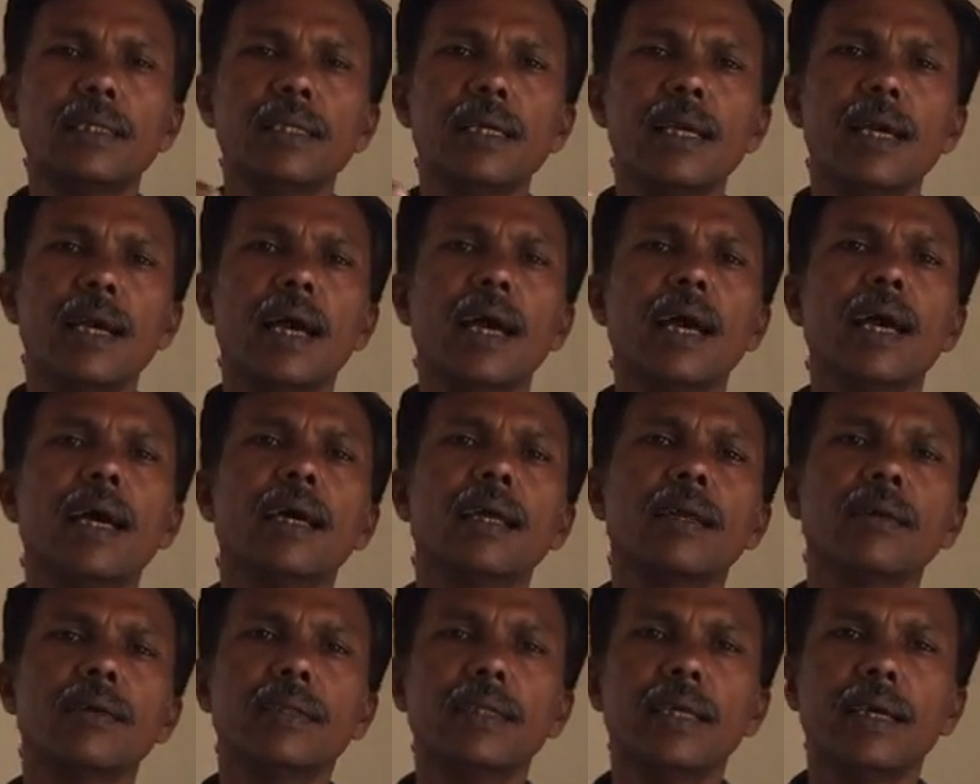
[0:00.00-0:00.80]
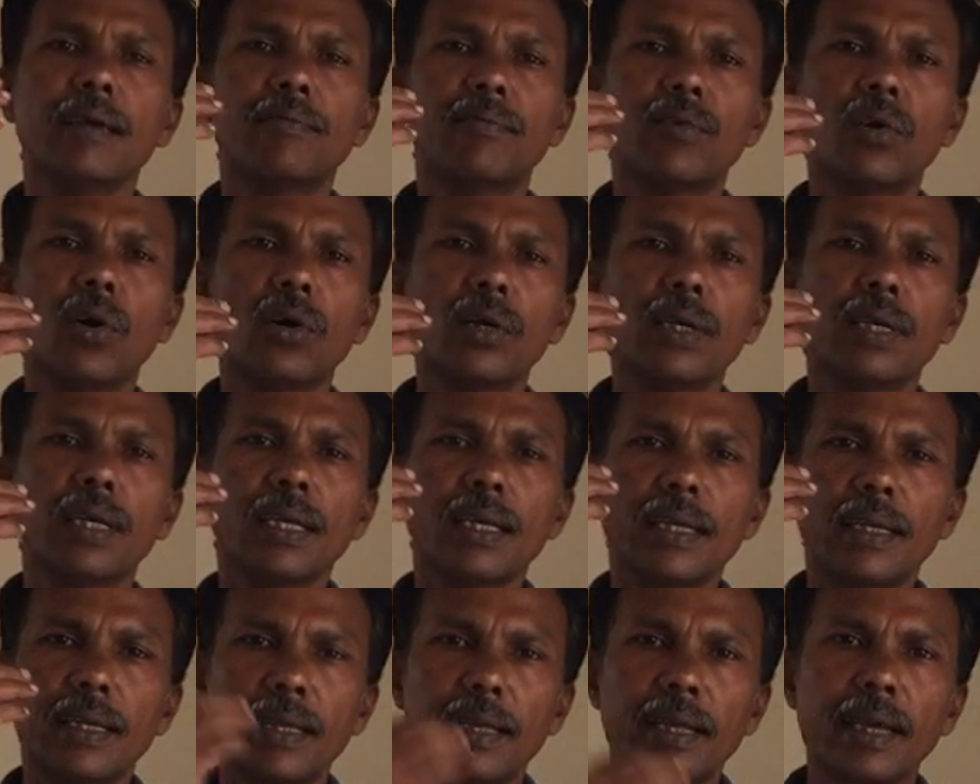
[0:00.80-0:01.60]
They have got
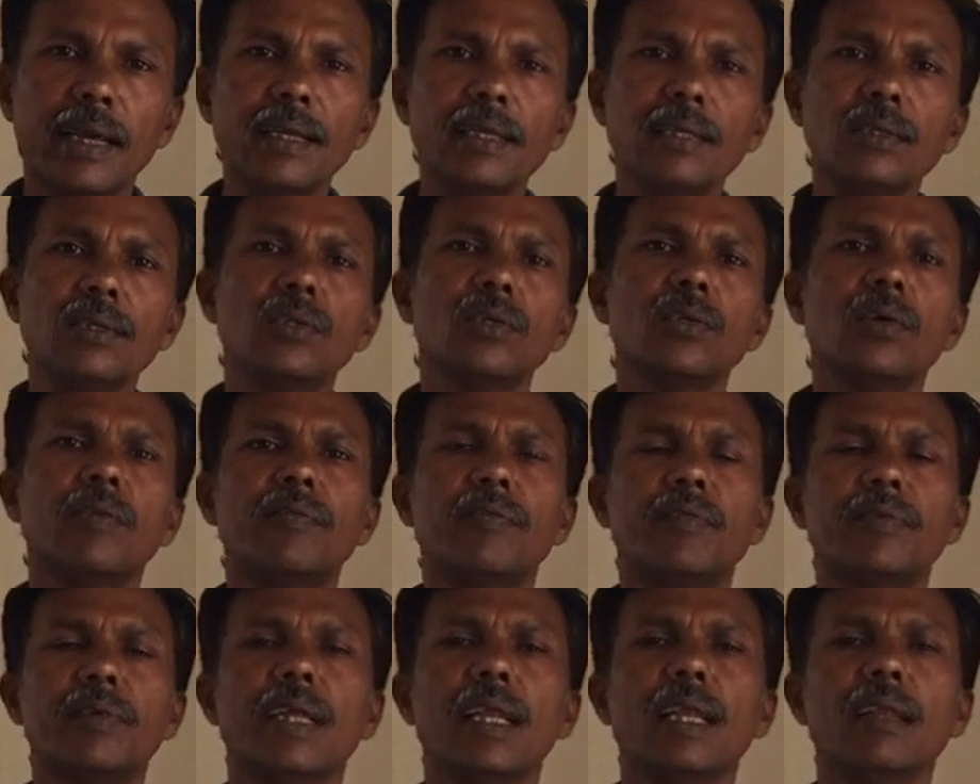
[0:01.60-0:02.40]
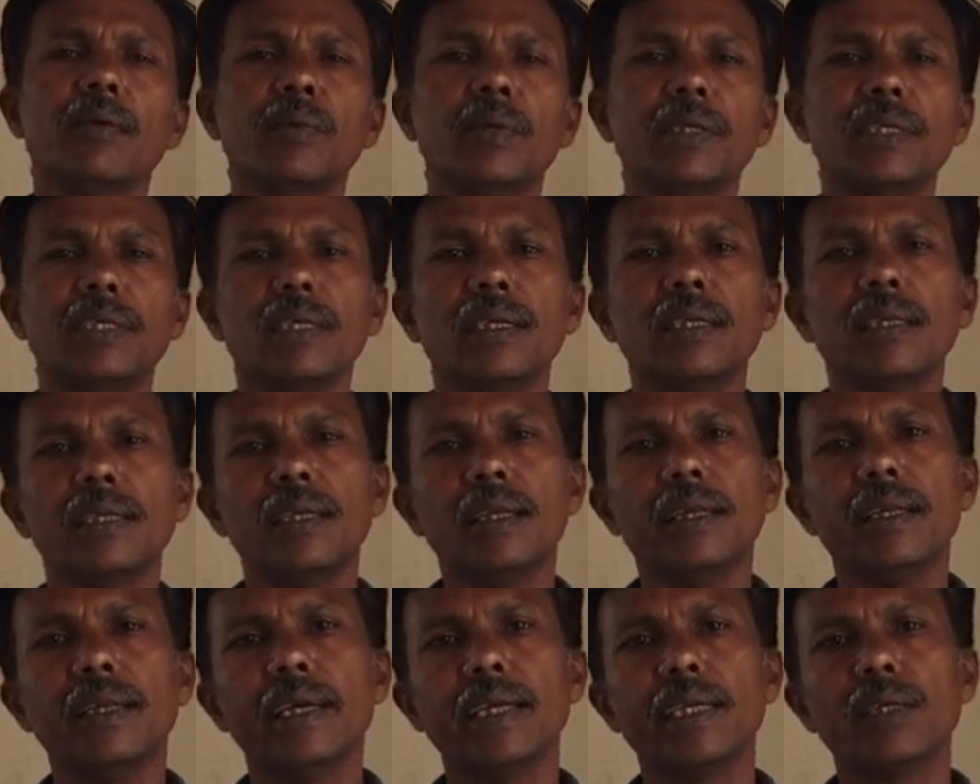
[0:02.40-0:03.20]
tens of television
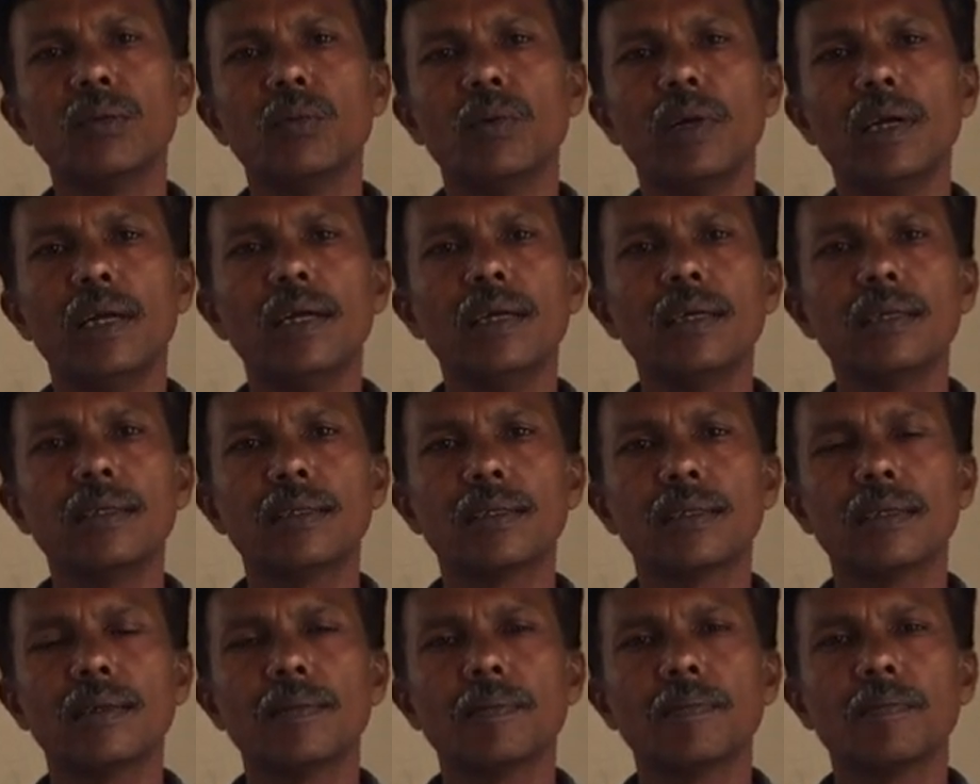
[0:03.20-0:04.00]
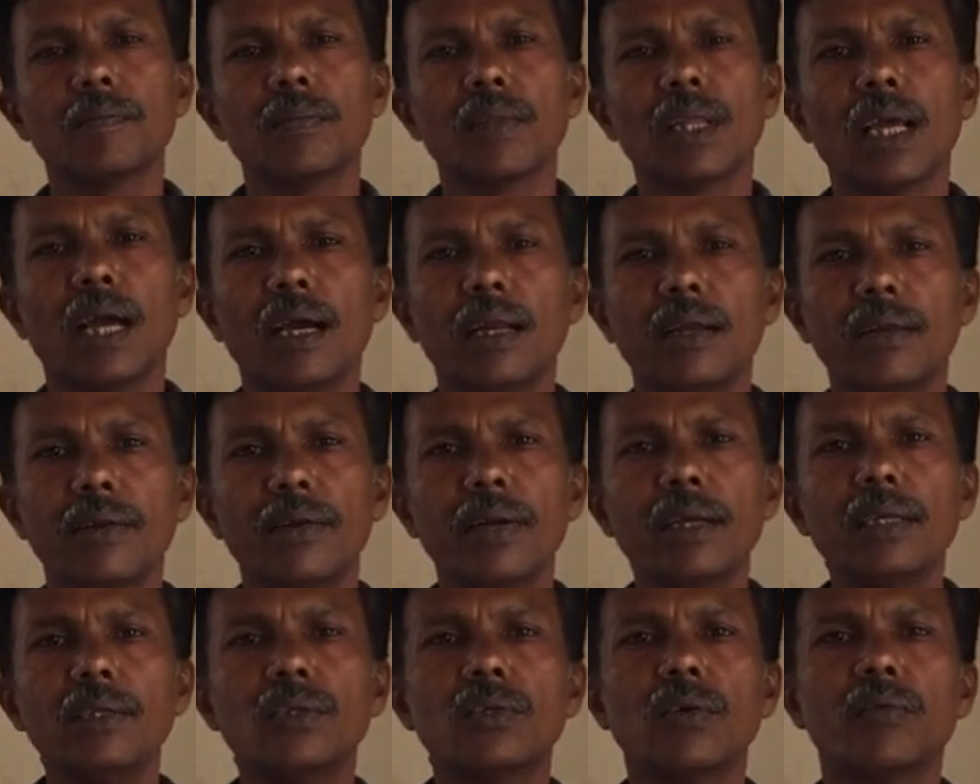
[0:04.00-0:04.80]
networks,
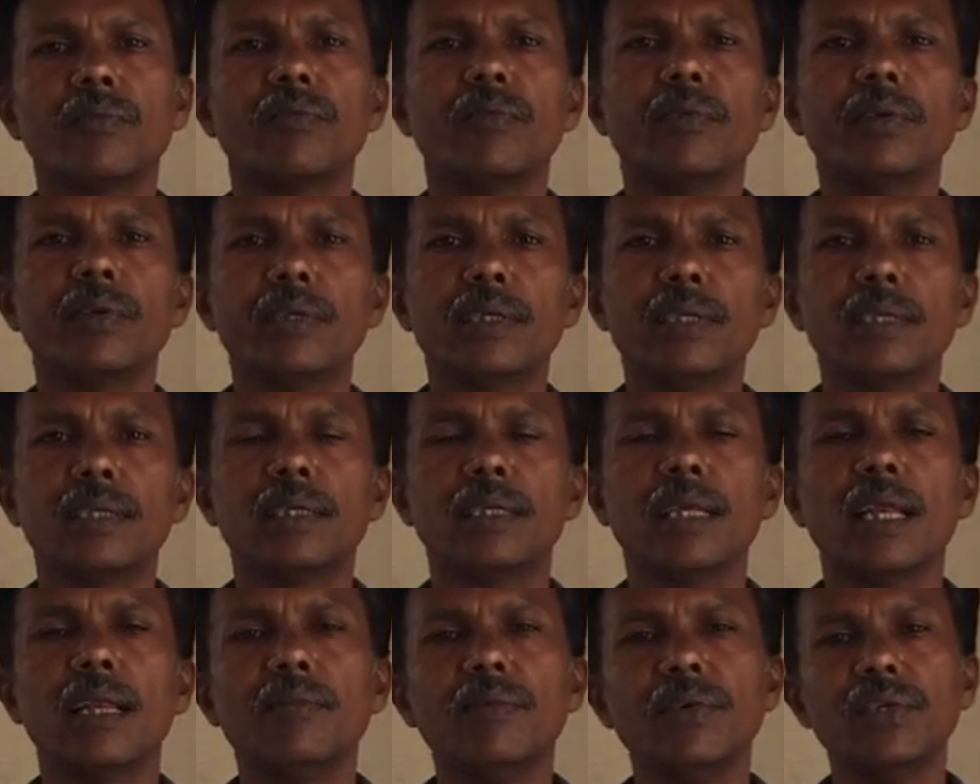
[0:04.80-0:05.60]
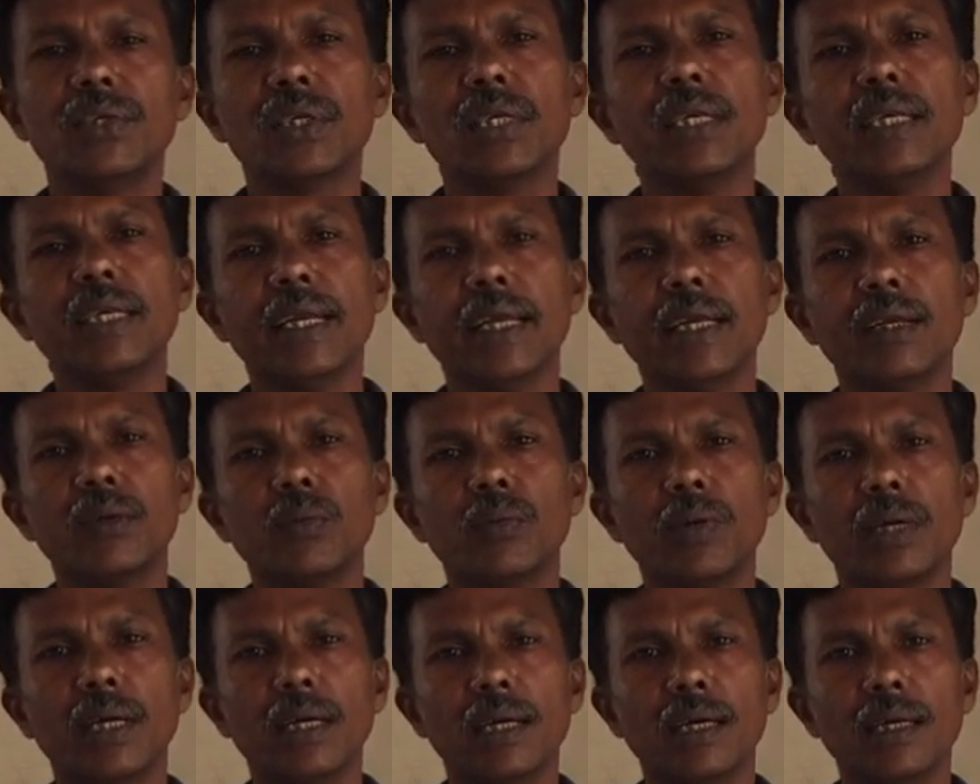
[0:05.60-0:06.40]
hundreds of television
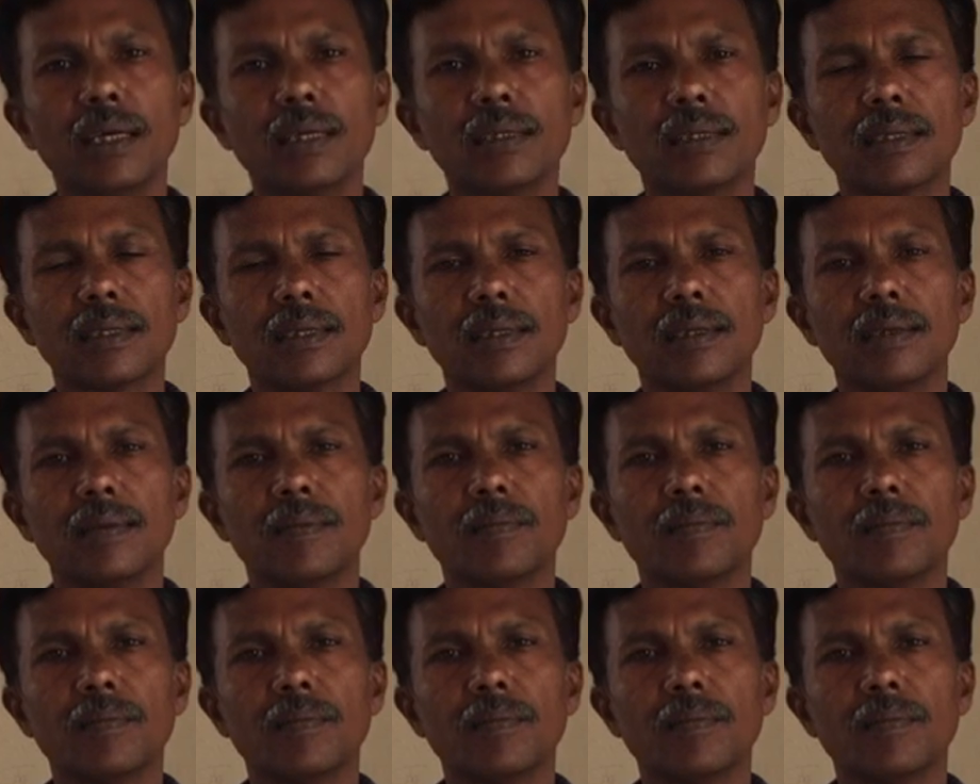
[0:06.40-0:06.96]
networks,